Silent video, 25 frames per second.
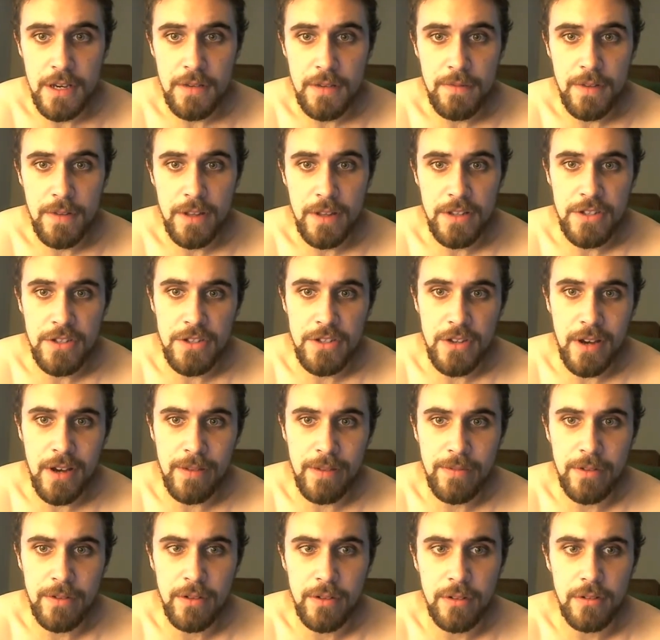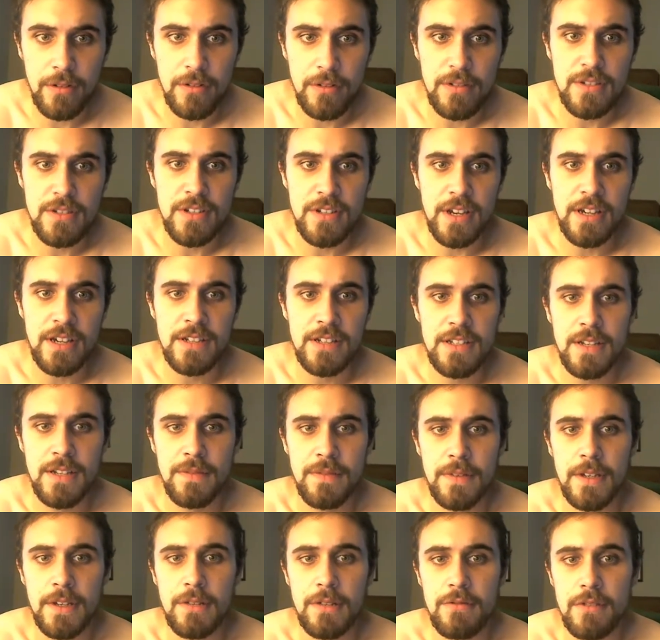philosophical,
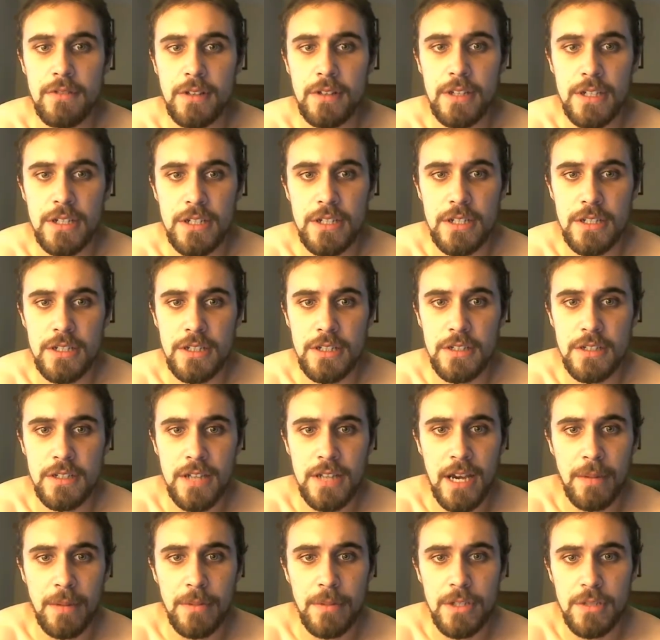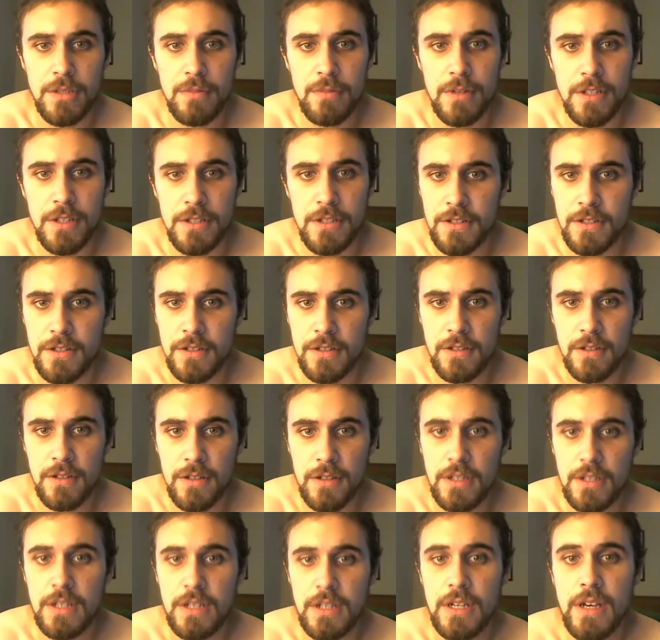scientific, and religious establishments,
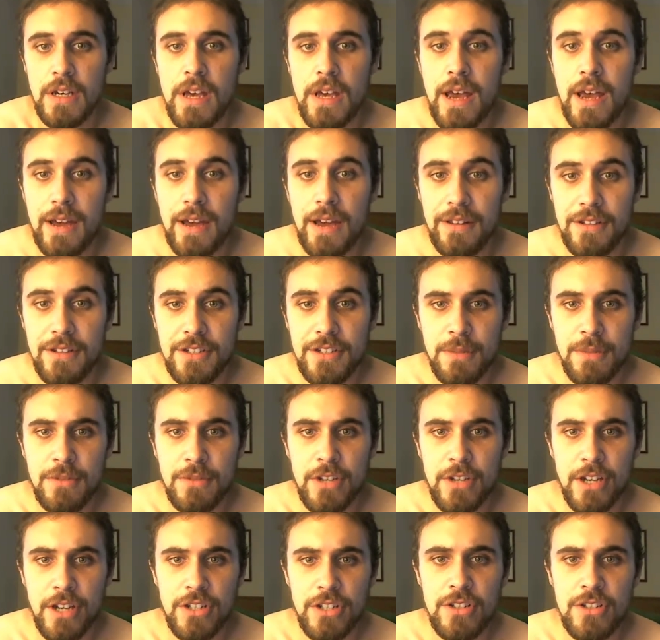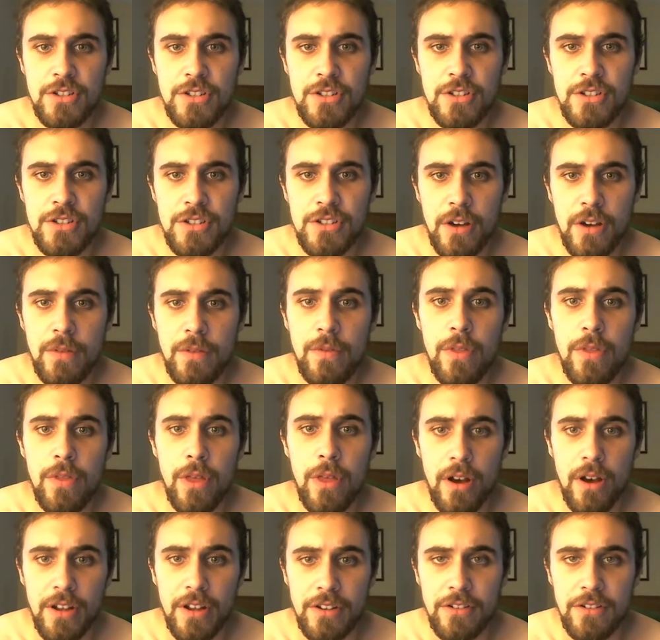and the subsections of
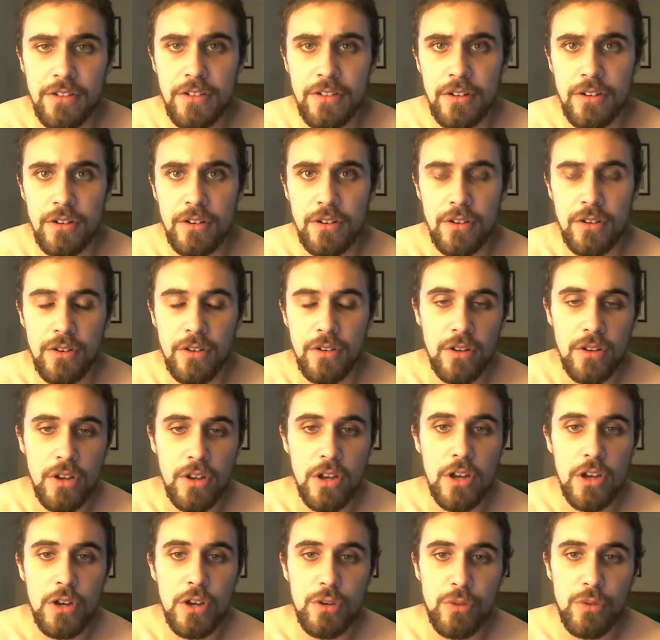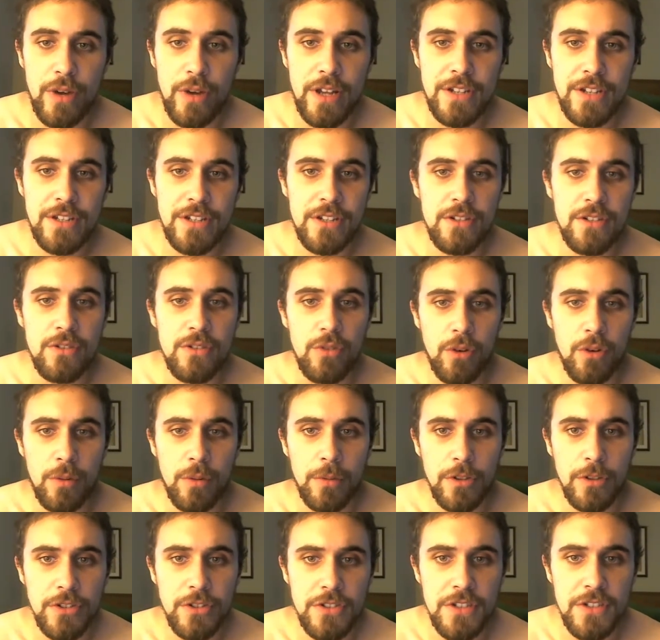thought, granted
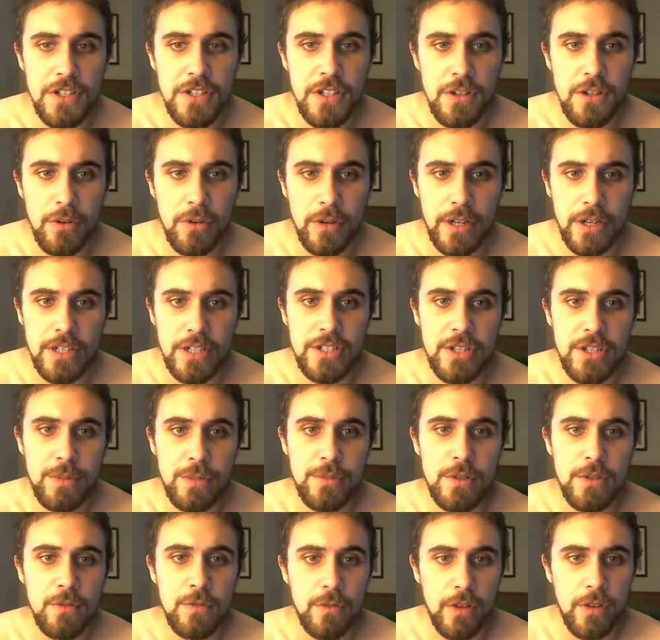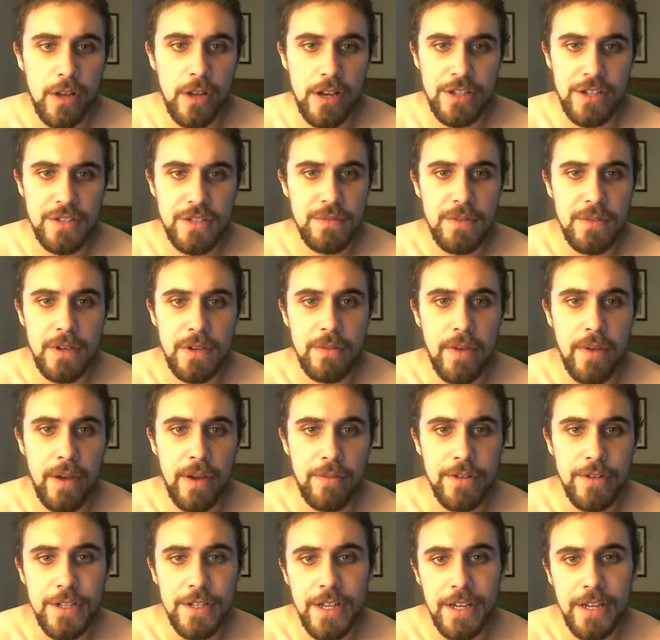normalcy or accepted philosophy of
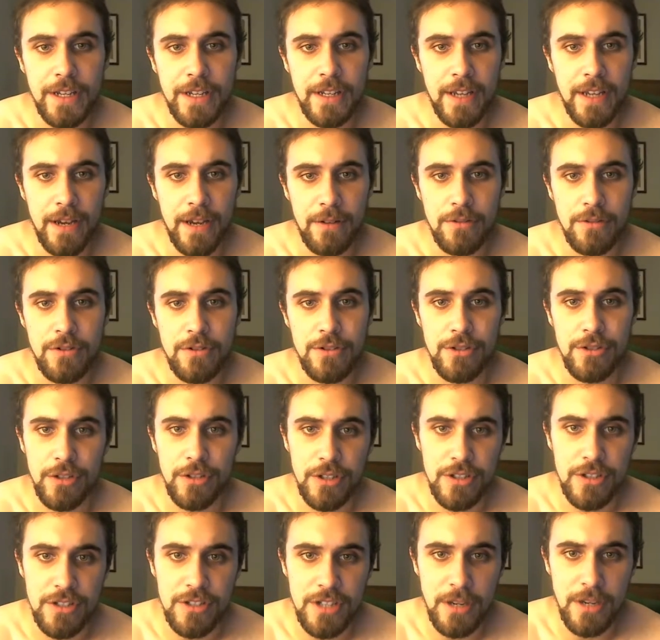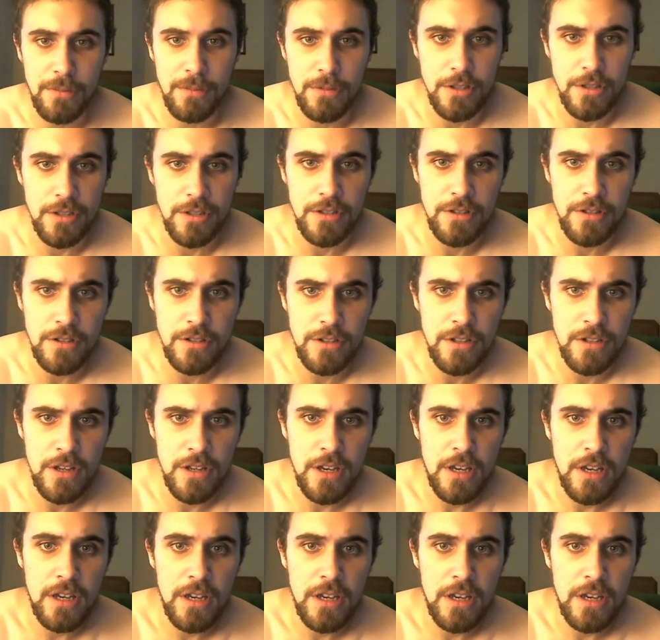everyday encounters or conceptions,